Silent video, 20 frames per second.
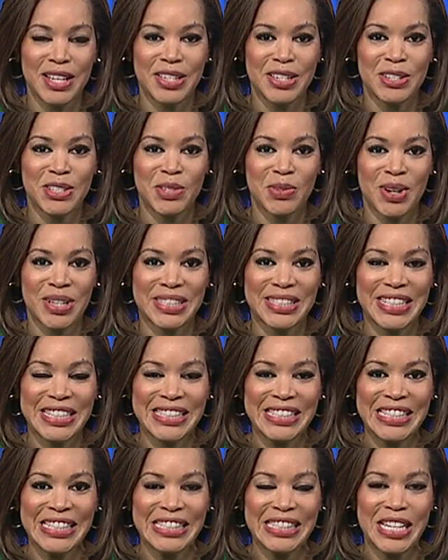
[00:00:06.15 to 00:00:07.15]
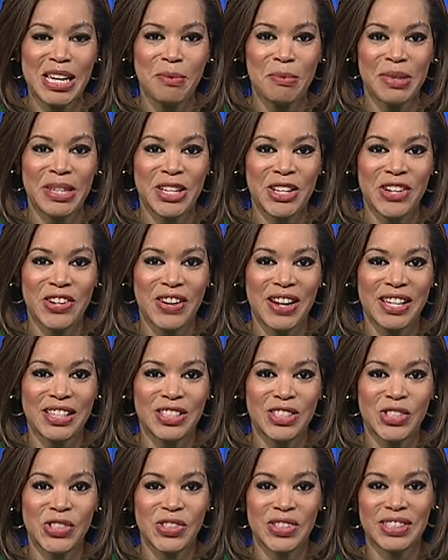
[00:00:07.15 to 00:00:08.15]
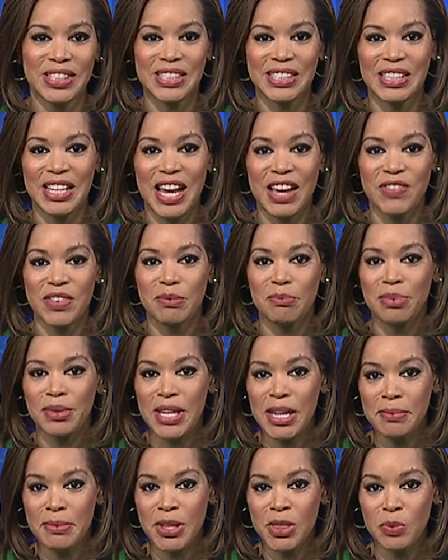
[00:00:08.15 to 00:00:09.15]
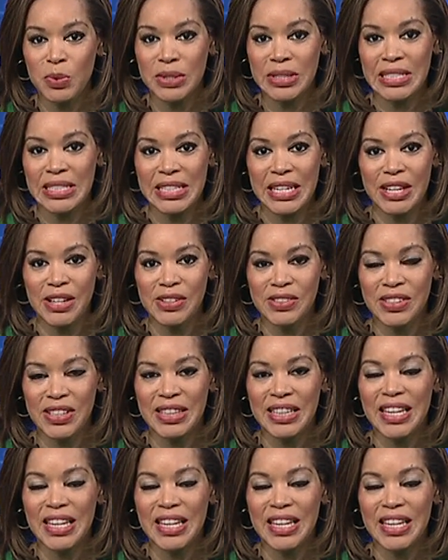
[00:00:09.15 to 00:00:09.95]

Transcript: Newswatch 16's Emily Kress joins us live in Plymouth with details on